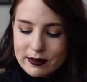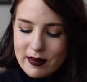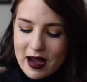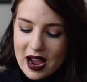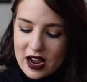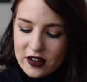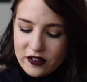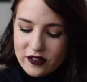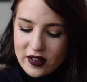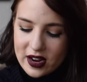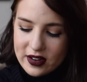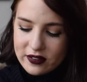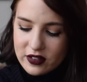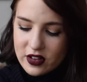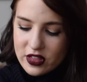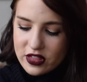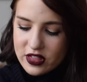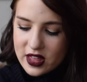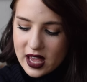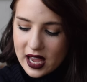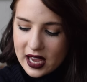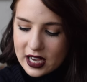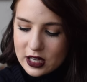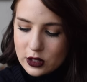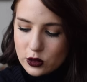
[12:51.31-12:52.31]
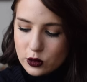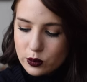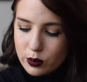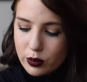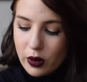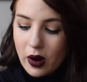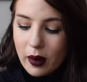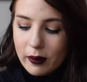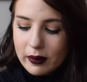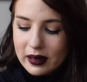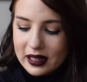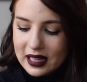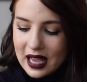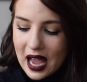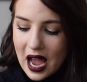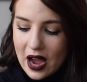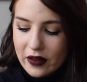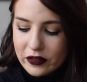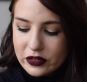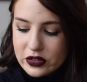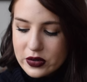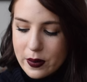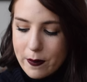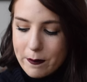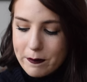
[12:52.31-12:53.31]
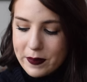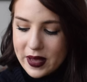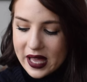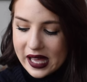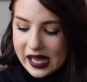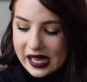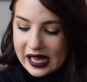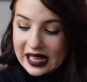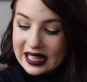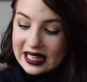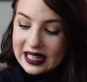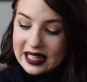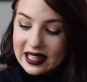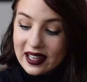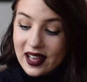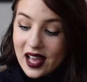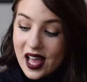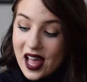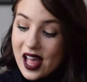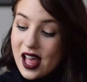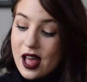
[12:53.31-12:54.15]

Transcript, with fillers: My favourite things would probably have to be